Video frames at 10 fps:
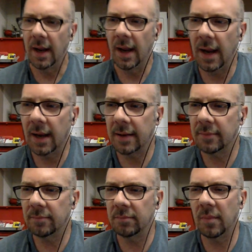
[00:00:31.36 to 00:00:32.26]

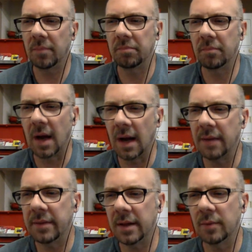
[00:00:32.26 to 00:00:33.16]
And I
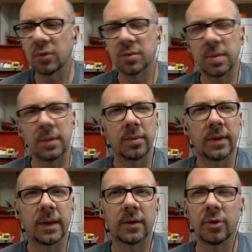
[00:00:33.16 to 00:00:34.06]
think most people
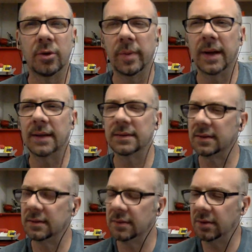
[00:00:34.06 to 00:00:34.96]
that are nomads,
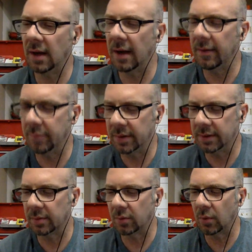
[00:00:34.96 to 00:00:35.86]
and I picked
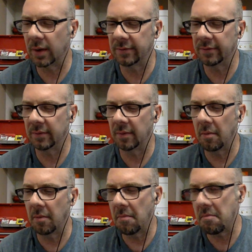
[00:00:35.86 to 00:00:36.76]
up quite a,
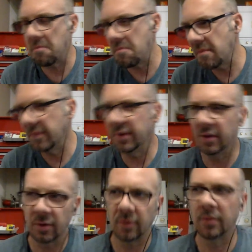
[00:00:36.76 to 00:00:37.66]

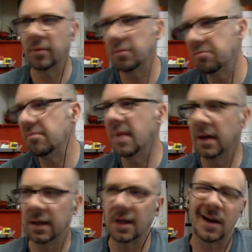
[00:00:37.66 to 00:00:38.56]

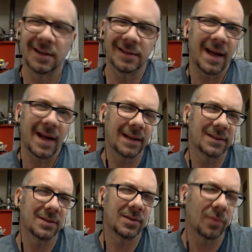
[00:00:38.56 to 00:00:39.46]
many
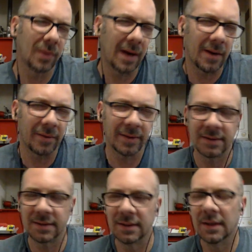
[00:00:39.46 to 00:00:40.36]
contacts throughout
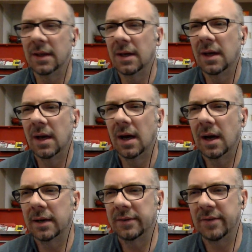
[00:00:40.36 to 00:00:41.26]
this
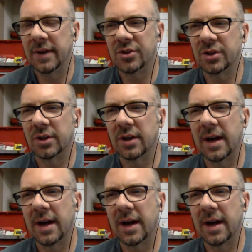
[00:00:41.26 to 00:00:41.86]
adventure.